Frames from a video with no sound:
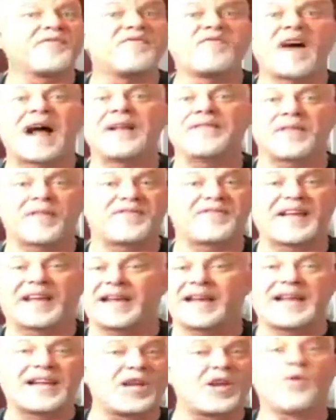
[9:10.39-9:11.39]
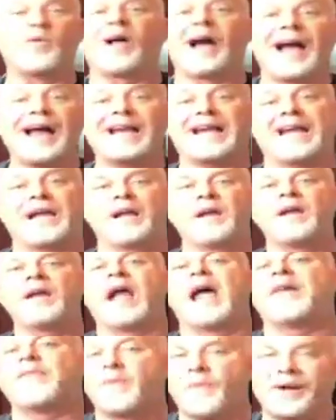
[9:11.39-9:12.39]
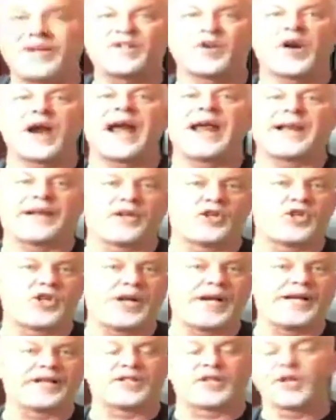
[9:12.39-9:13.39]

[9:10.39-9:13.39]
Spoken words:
Find the thickening you like, and then we start adding cheese.